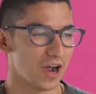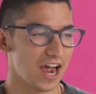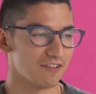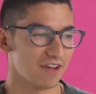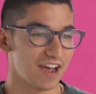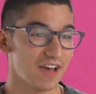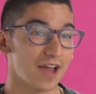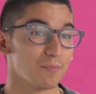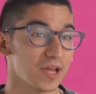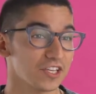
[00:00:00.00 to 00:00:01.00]
I've
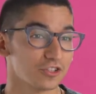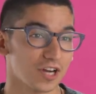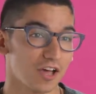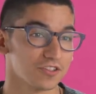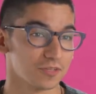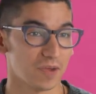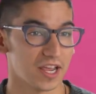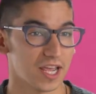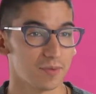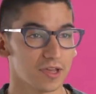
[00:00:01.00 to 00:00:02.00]
had many cholados in
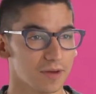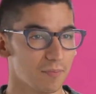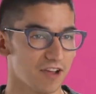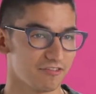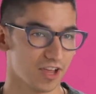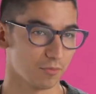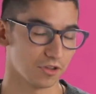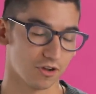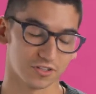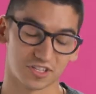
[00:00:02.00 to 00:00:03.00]
Miami, and my family
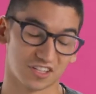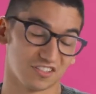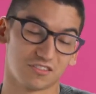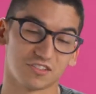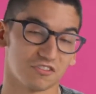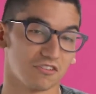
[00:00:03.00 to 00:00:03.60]
all says these are